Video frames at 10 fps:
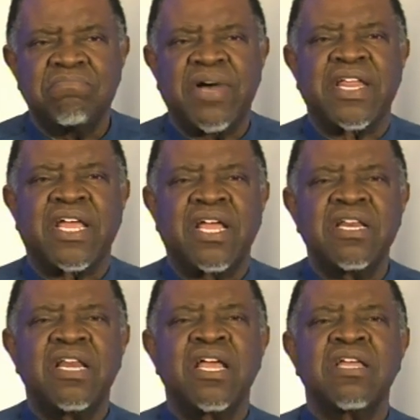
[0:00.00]
by
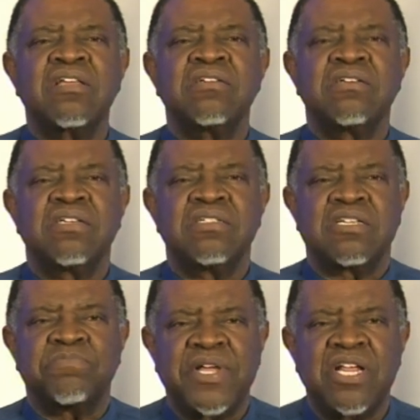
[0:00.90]
rekindling
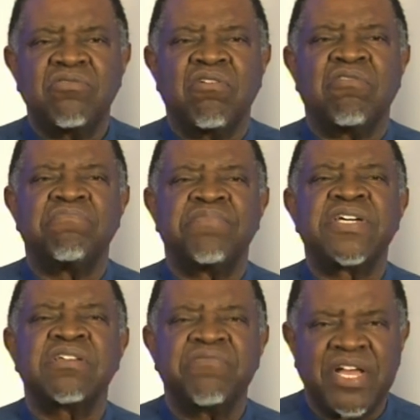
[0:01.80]
the spirit of
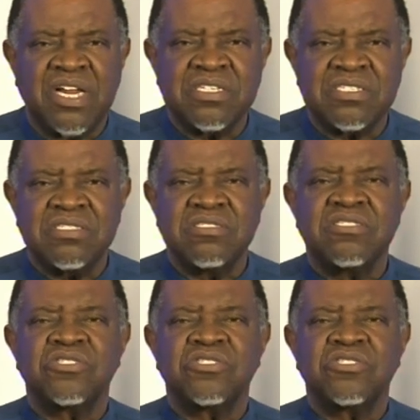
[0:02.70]
perseverance,